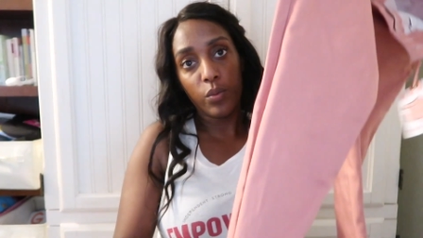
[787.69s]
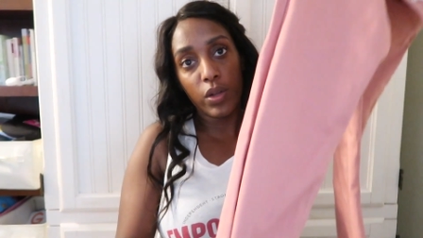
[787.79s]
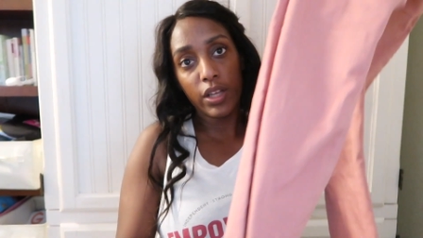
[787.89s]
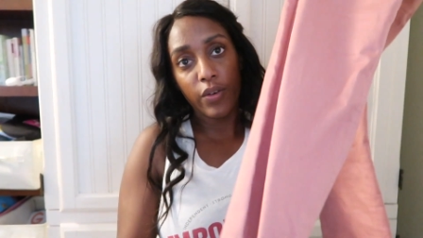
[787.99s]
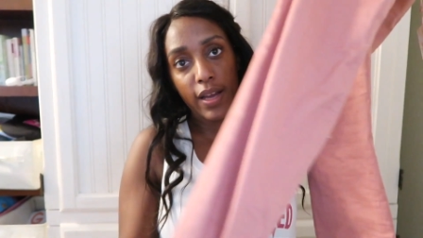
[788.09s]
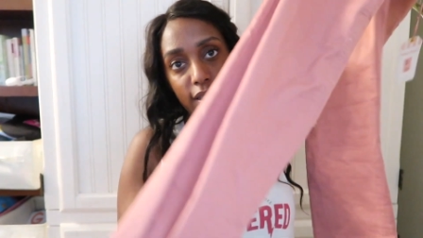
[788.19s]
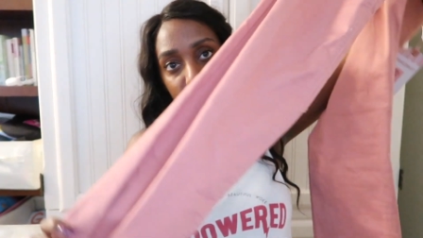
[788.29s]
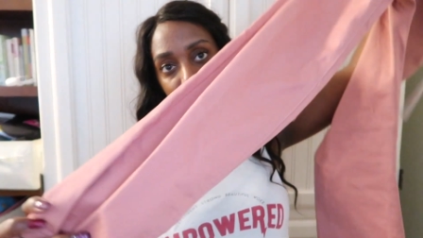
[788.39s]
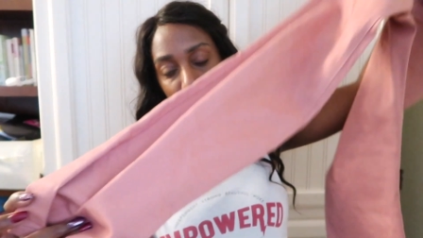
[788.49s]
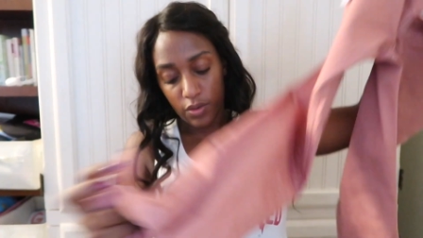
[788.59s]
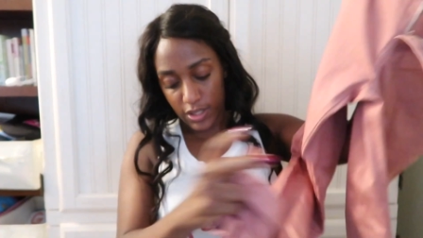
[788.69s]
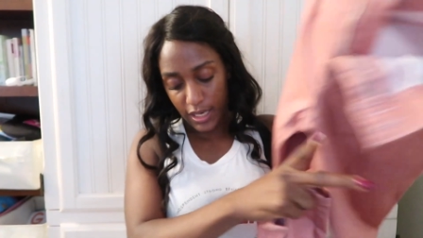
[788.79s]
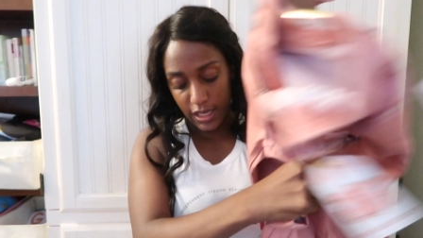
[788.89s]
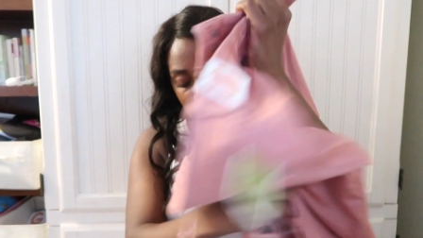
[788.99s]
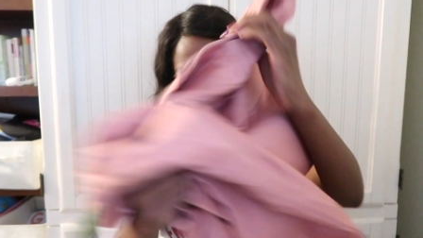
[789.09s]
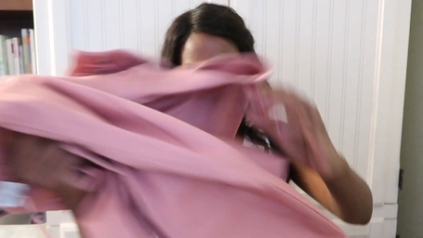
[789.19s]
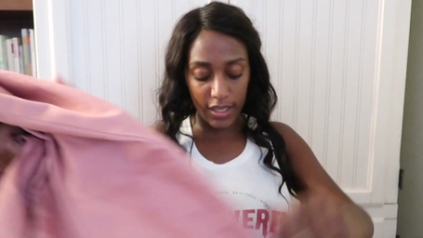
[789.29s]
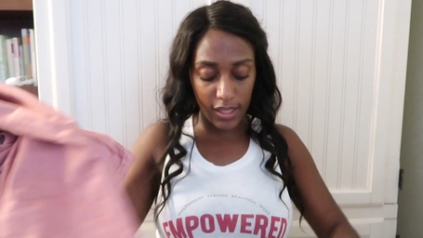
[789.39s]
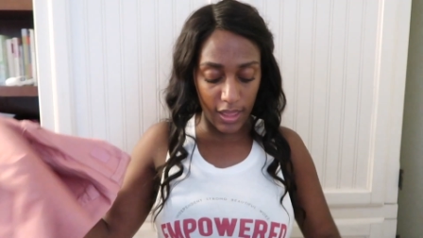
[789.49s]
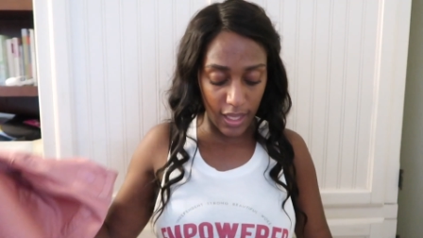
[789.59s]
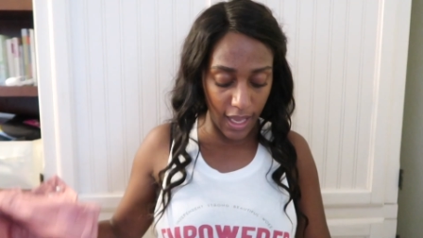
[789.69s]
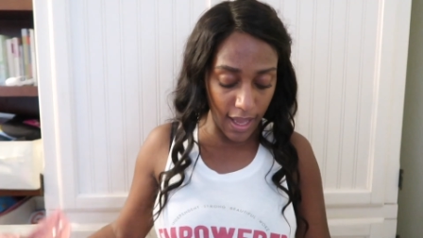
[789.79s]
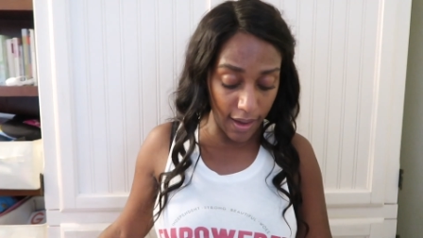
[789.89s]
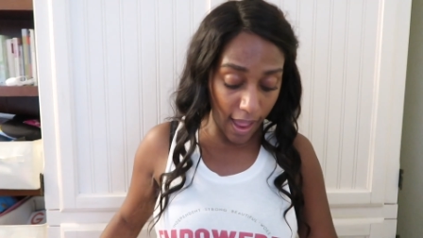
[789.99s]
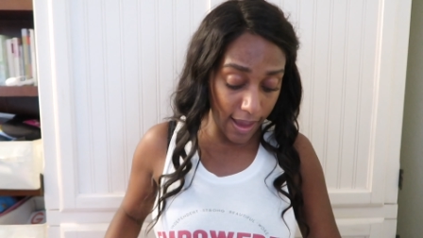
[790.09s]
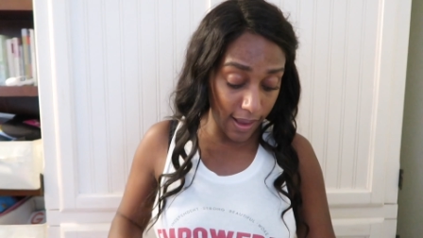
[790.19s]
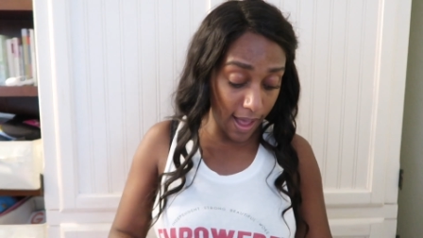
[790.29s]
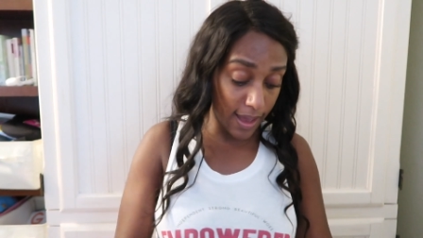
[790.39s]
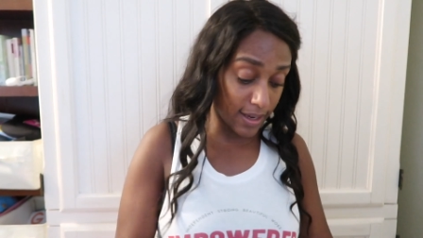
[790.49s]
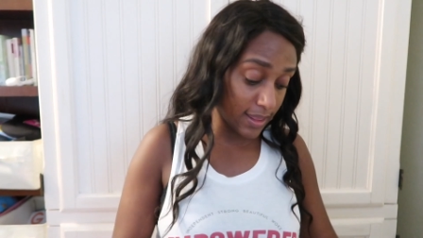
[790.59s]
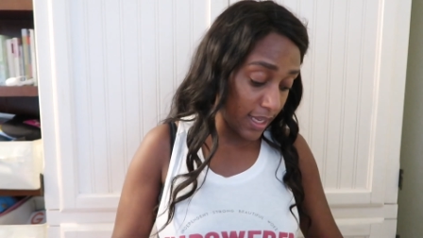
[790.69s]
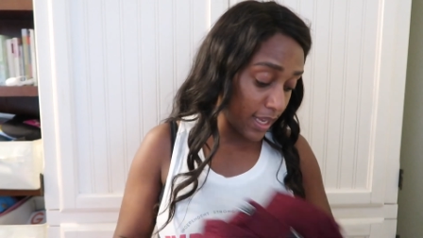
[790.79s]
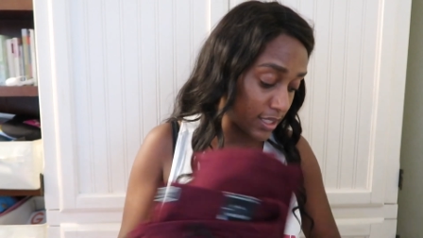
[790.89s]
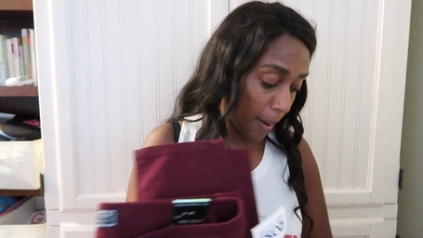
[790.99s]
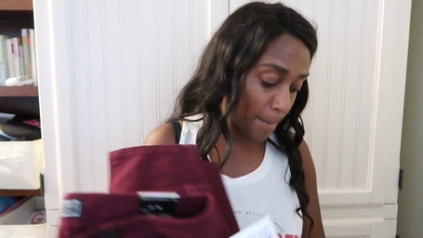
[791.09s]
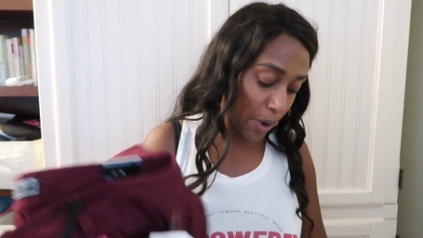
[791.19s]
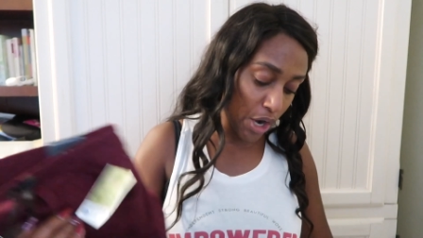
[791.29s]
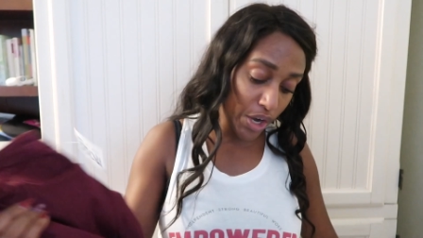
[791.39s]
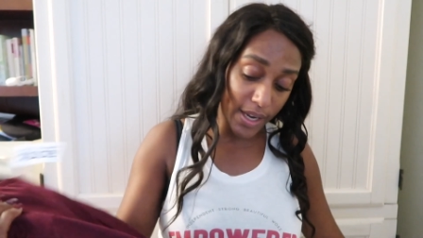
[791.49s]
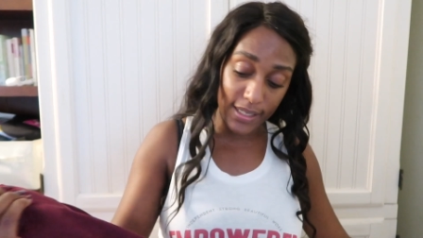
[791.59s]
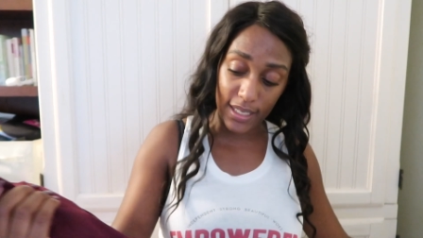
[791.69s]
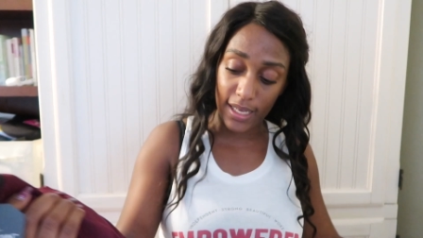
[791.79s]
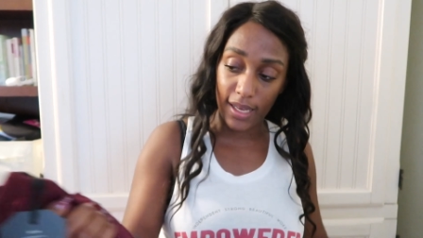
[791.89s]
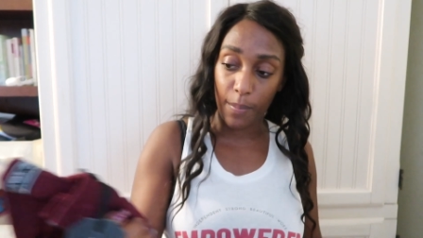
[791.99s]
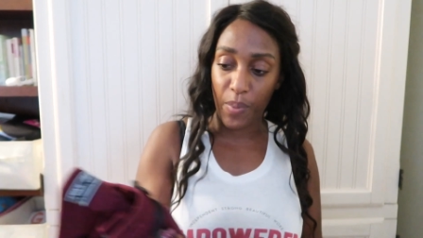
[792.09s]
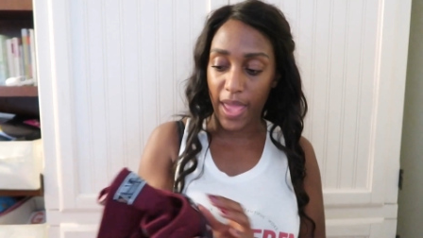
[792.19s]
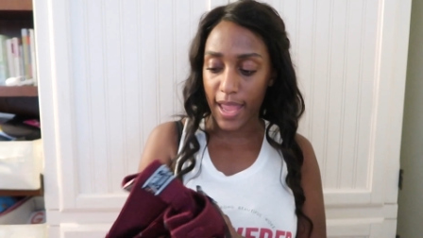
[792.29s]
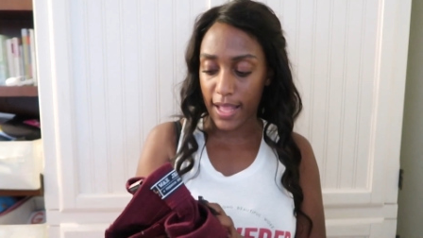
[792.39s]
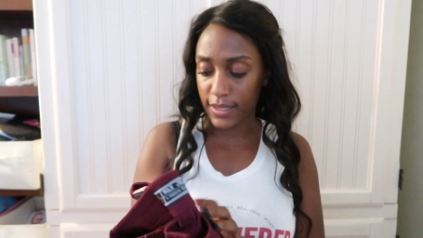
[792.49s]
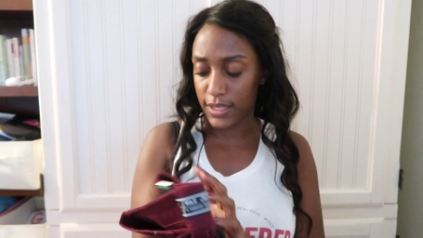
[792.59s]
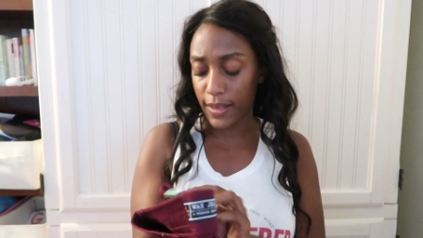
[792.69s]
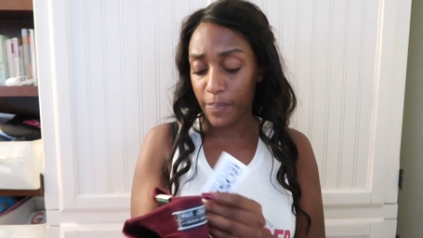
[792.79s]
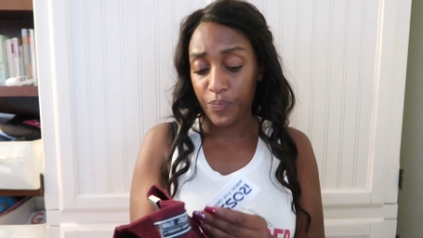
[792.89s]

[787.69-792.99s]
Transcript: Really great deal. Skinny jeans. And then I got these burgundy pants.